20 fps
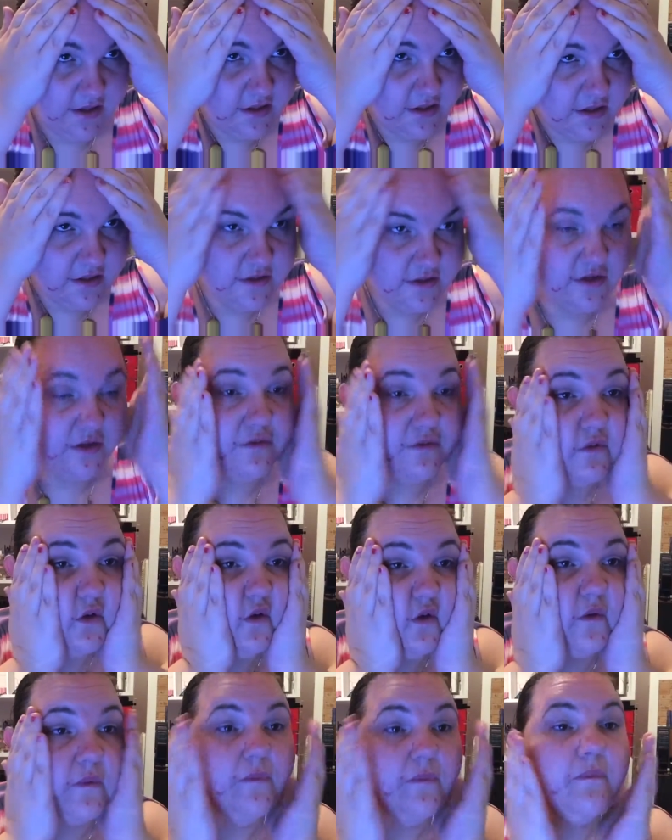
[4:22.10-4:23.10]
it as
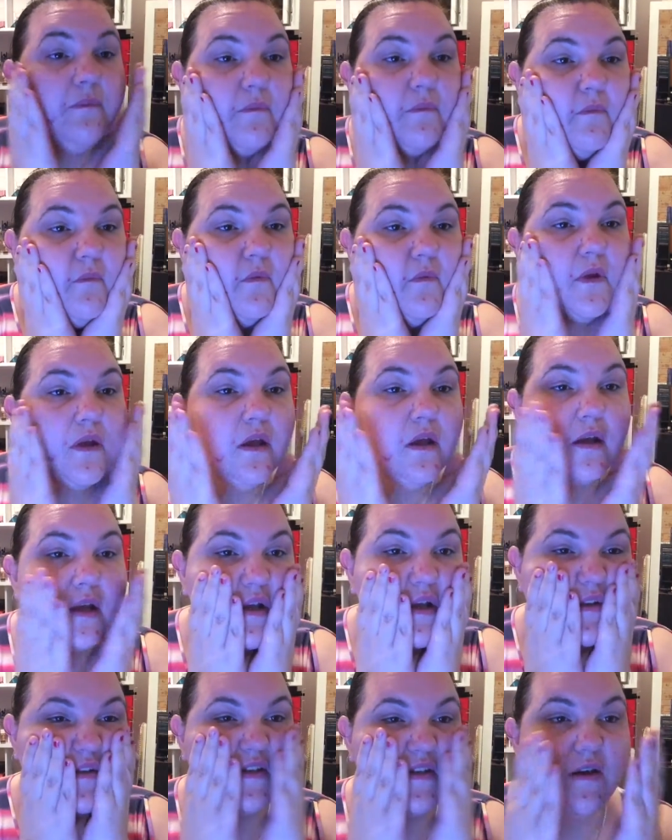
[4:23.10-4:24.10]
often.
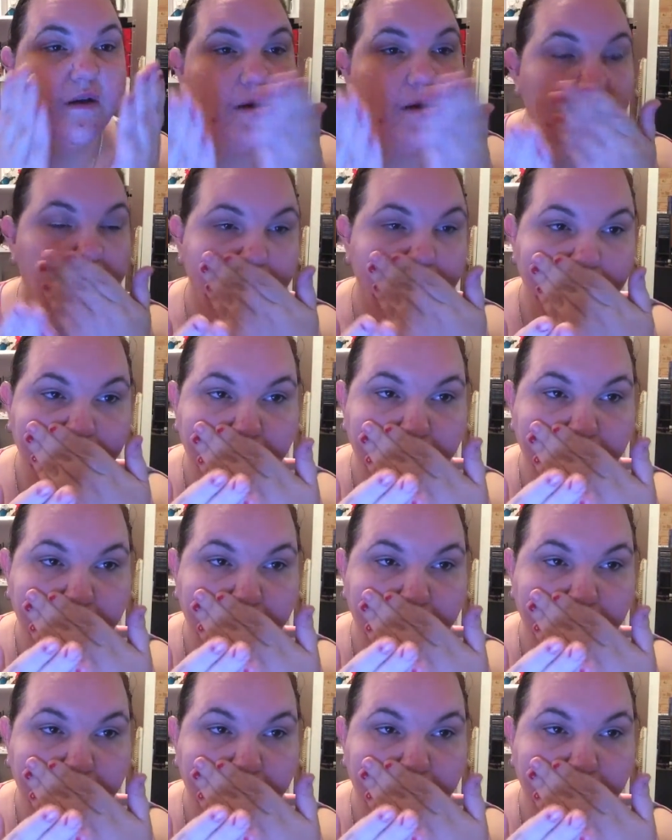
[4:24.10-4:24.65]
So